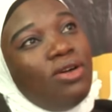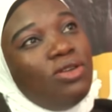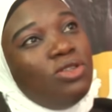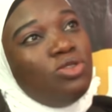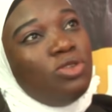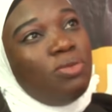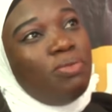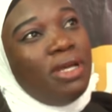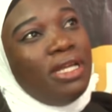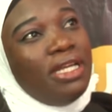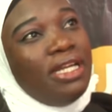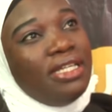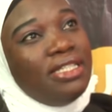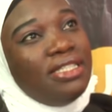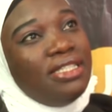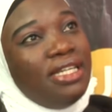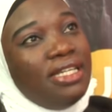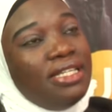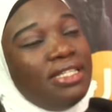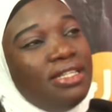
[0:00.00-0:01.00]
I was doing my
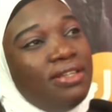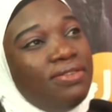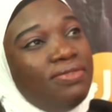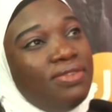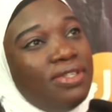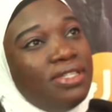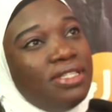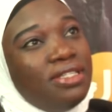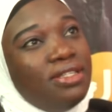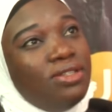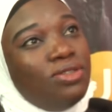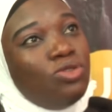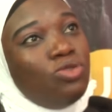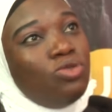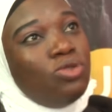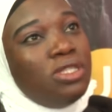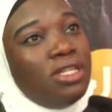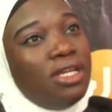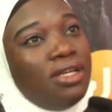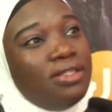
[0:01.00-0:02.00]
national service in
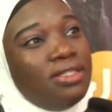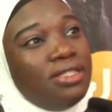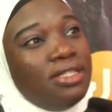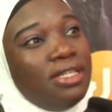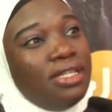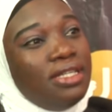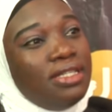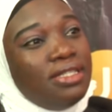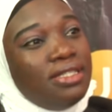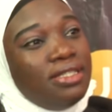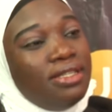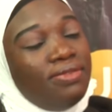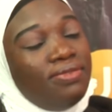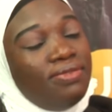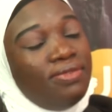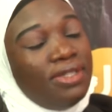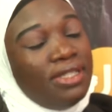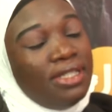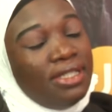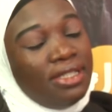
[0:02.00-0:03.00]

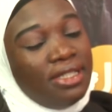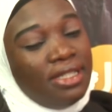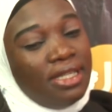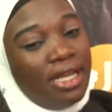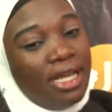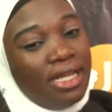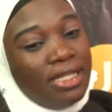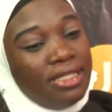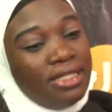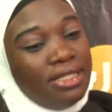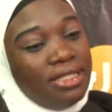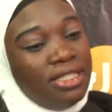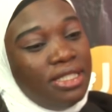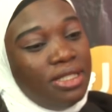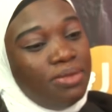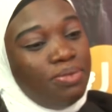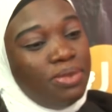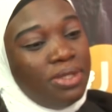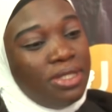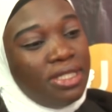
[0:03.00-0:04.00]
2007 at
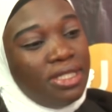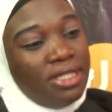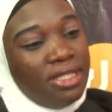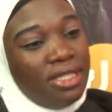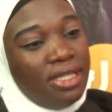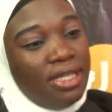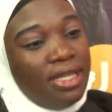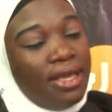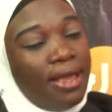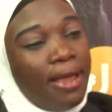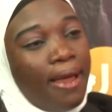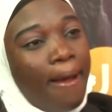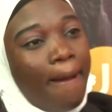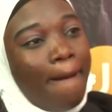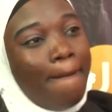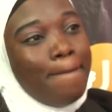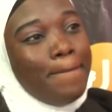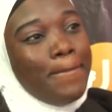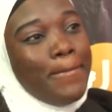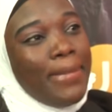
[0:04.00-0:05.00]
GBC, oh,
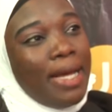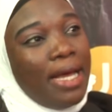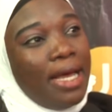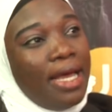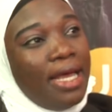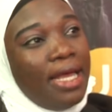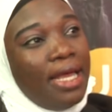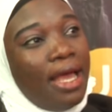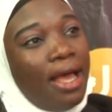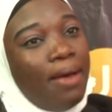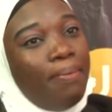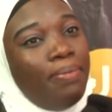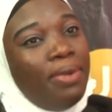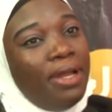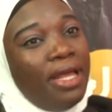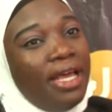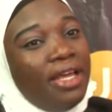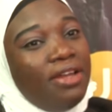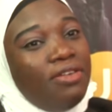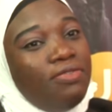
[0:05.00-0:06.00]
okay. I
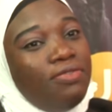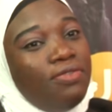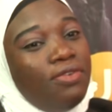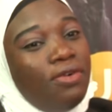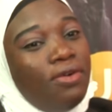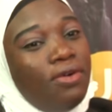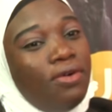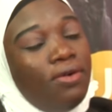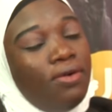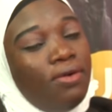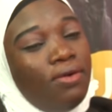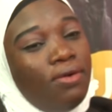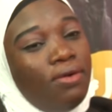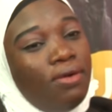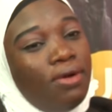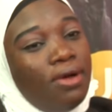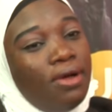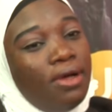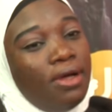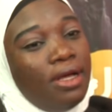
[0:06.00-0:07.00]
applied
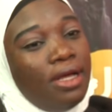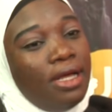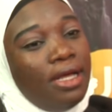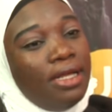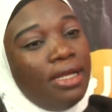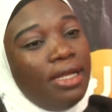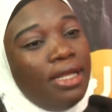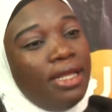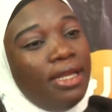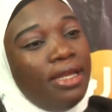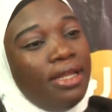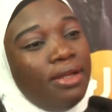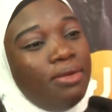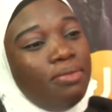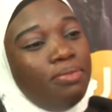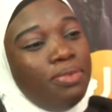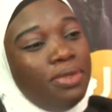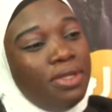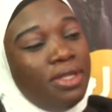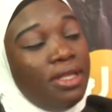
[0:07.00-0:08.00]
for an LLB.
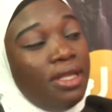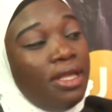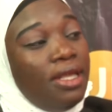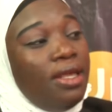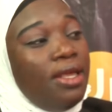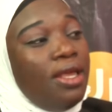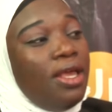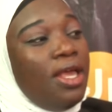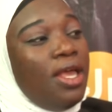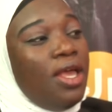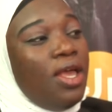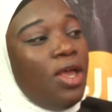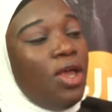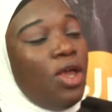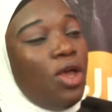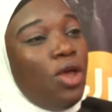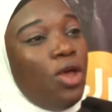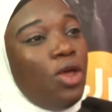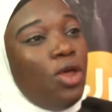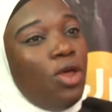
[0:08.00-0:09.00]
Were you in the newsroom
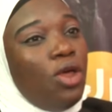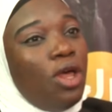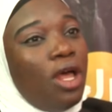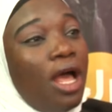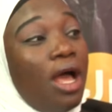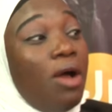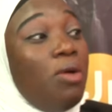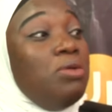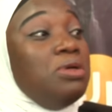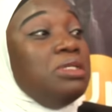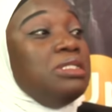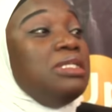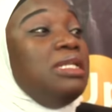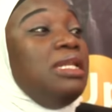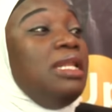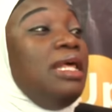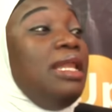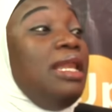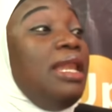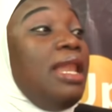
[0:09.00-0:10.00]
or you were in the I was in the